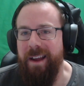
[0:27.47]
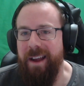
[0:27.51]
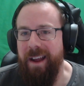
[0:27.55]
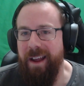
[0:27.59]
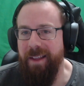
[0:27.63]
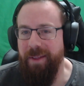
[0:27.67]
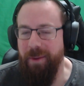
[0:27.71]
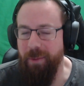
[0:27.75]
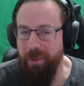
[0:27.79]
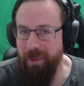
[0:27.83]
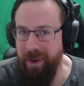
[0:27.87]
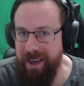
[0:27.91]

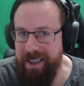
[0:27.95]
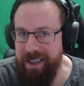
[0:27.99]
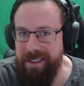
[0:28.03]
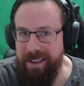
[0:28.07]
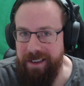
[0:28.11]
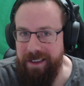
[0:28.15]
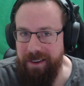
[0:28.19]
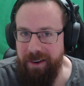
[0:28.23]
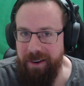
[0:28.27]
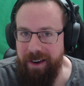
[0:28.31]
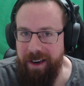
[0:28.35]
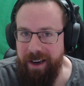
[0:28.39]
And the
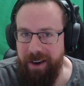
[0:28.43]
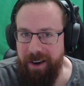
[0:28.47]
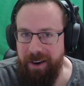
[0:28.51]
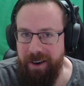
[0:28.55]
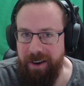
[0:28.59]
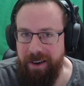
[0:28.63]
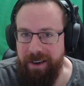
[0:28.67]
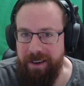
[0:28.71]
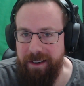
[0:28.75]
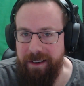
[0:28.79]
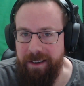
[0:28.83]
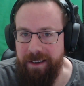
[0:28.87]
reason you're
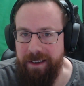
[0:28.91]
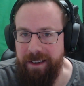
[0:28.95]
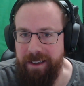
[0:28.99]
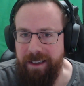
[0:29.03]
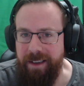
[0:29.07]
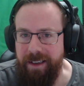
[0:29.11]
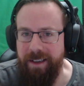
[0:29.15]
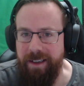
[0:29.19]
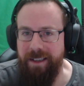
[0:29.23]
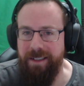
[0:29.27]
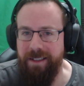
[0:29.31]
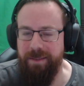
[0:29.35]
here
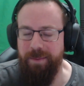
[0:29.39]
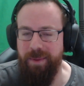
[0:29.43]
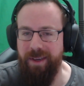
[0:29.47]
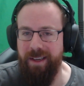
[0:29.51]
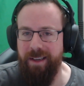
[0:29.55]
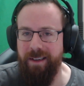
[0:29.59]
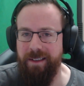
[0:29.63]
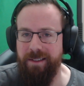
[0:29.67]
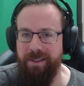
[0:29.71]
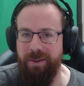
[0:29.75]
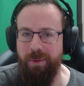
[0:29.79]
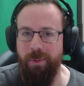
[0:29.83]
is
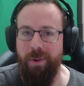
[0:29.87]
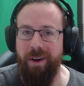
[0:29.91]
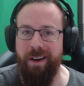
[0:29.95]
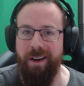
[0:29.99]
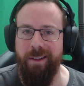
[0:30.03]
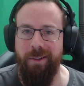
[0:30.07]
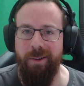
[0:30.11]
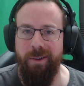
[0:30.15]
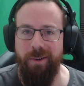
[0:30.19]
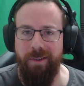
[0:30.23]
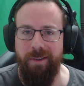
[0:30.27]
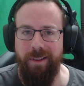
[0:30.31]
because you want
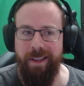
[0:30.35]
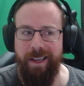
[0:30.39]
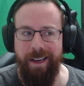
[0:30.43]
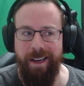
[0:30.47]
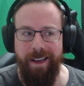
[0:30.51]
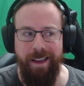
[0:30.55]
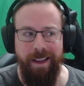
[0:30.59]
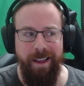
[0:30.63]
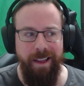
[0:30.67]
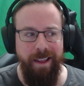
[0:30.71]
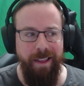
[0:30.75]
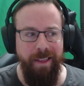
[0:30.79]
to look
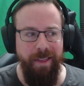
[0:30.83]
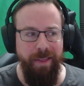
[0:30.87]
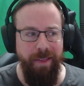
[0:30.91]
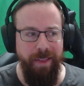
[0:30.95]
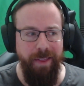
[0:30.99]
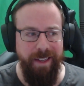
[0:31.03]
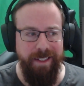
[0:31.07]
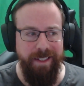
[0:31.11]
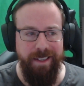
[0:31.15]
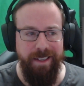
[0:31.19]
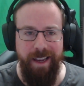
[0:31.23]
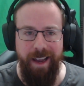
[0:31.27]
like
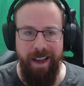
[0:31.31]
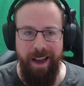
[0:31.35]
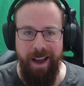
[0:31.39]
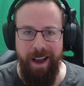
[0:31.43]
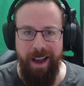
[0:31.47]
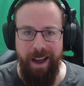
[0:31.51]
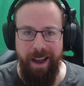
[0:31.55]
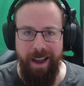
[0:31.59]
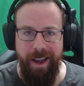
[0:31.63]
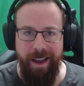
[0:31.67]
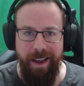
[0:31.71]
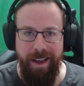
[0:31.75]
this
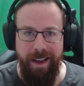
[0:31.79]
guy.